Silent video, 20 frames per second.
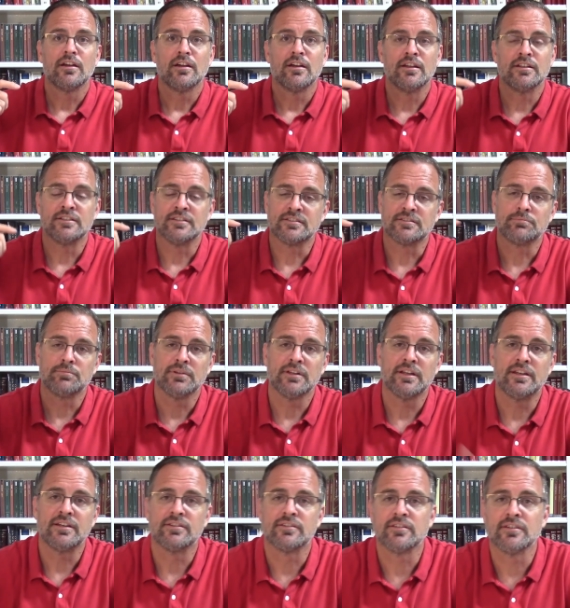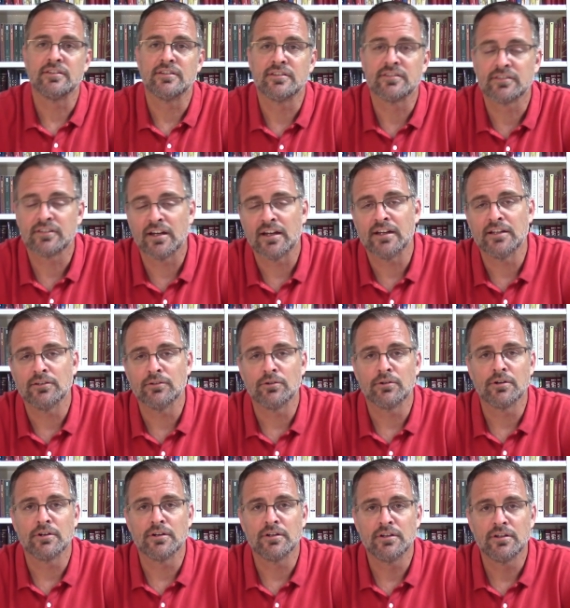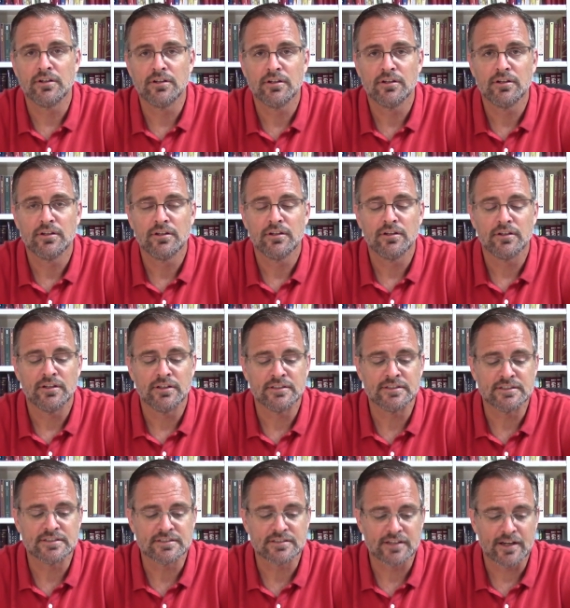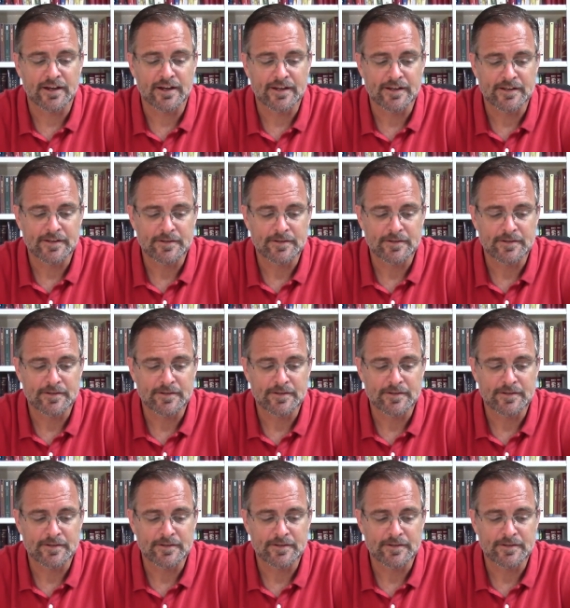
In this place in the sky, Lord, in the sky.